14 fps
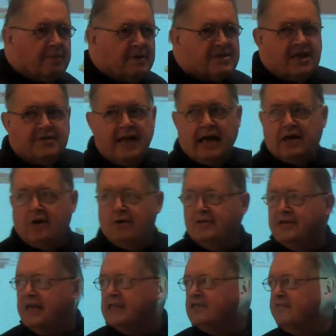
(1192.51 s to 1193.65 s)
I must say in that
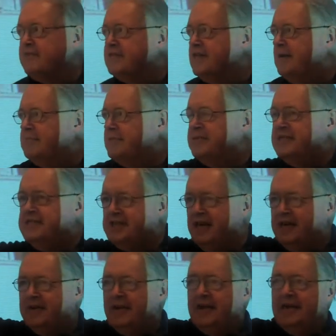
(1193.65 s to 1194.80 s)
context, for example, these
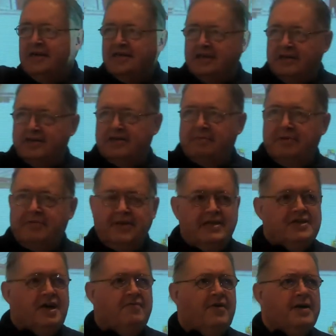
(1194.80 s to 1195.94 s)
are some of
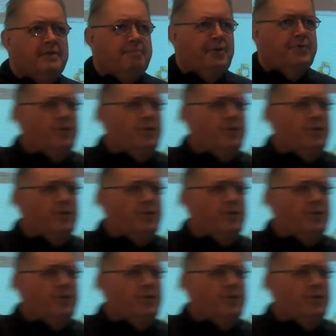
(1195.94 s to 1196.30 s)
these are very